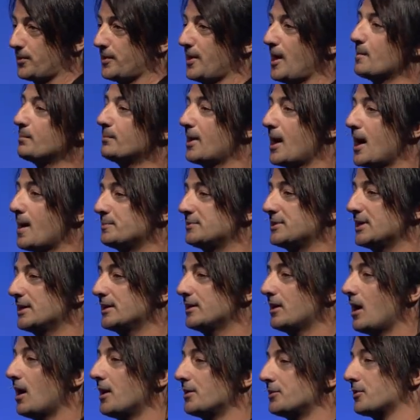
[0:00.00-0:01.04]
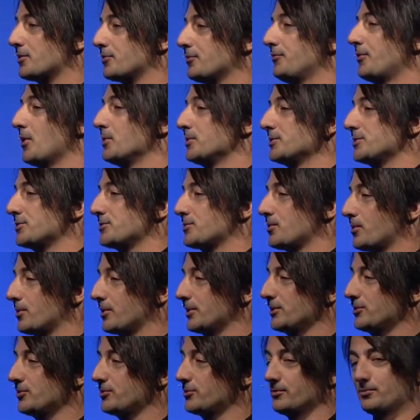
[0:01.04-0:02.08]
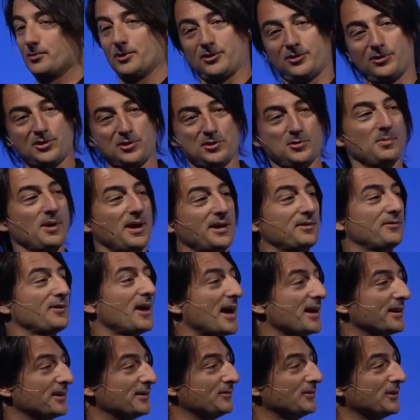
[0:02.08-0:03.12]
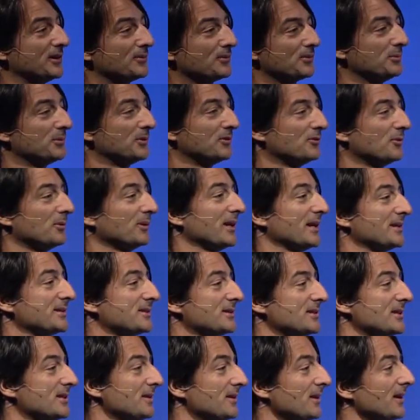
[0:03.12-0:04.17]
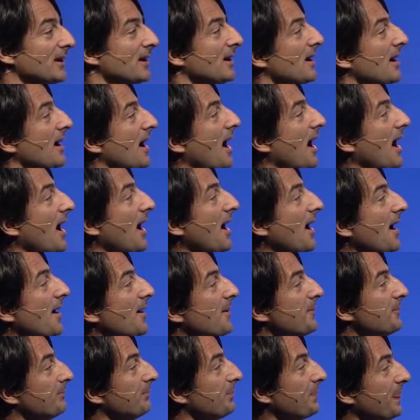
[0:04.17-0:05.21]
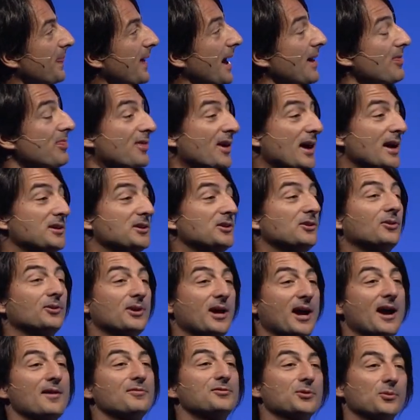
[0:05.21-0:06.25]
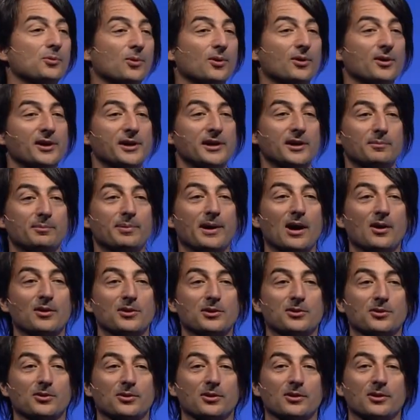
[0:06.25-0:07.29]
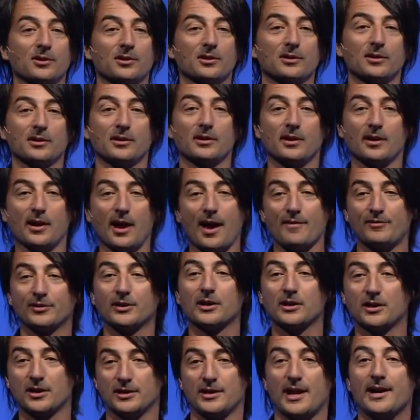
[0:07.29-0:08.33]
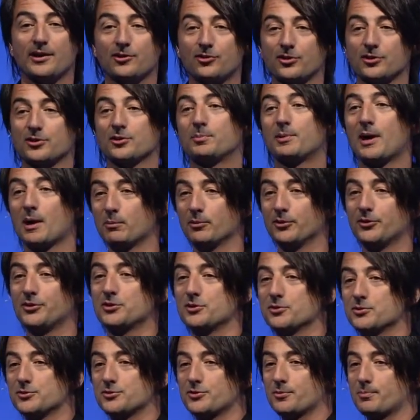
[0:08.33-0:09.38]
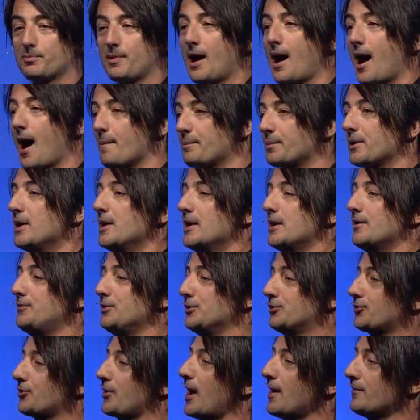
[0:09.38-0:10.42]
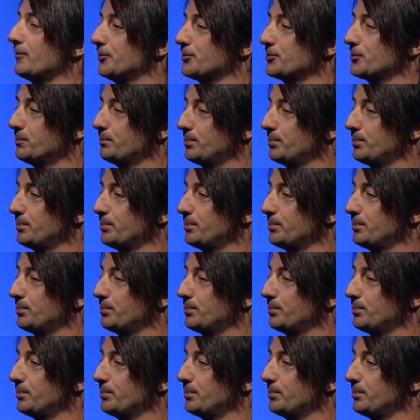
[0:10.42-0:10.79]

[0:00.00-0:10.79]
that map data on your phone storage, which you might have added via removable SD, and then you don't have to worry about having a connection to be able to use your map. If you travel to a